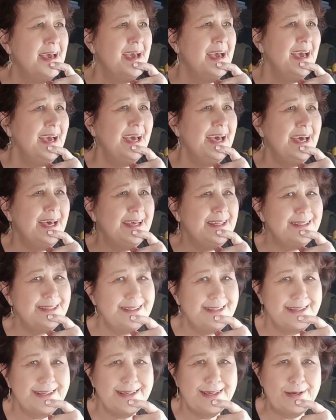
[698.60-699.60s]
And
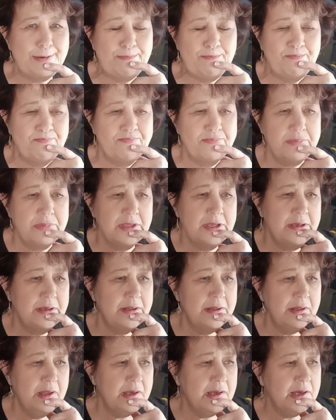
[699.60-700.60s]

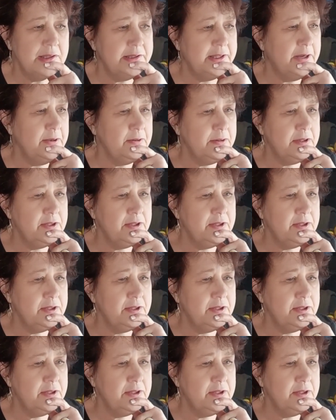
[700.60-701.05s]
like I told